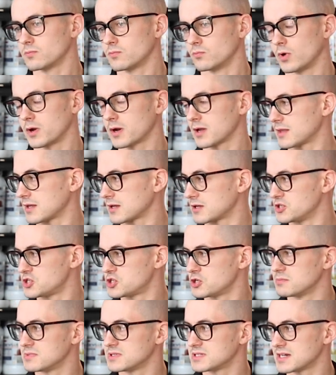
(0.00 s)
are they
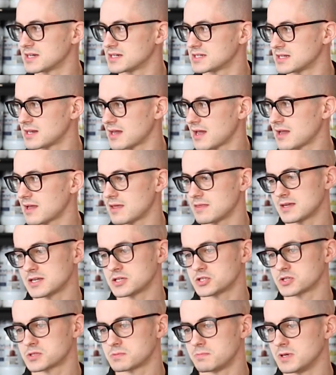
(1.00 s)
consuming day to day, and then
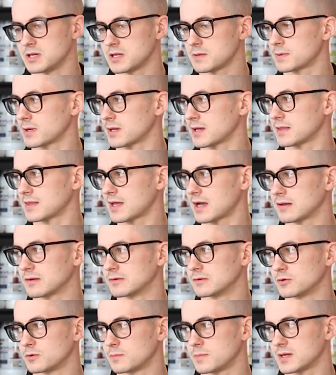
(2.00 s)
just manipulating that a
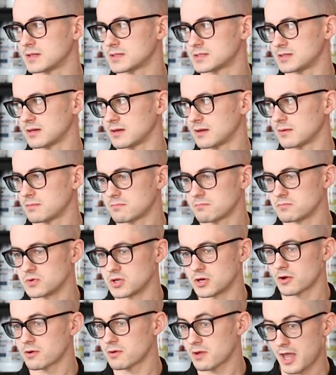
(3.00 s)
little bit to
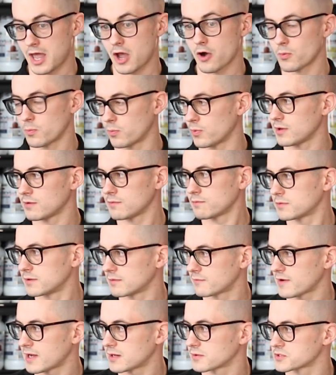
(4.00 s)
help with the
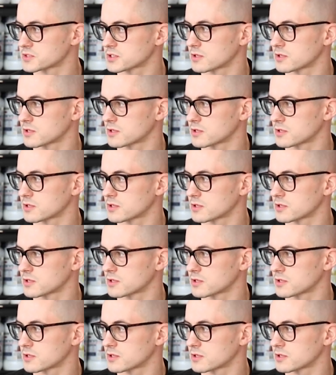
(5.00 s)
fat loss